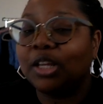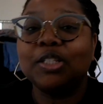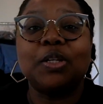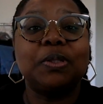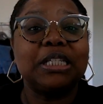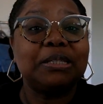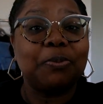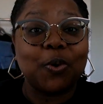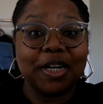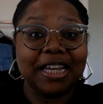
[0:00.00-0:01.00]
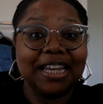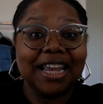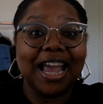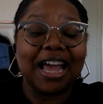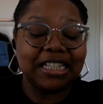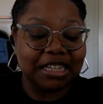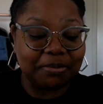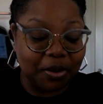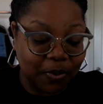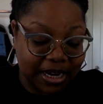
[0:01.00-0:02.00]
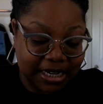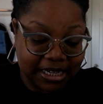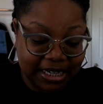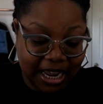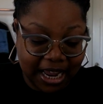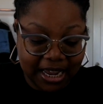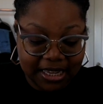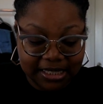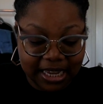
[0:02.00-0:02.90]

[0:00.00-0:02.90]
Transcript: So this morning I did my weigh-in, guys,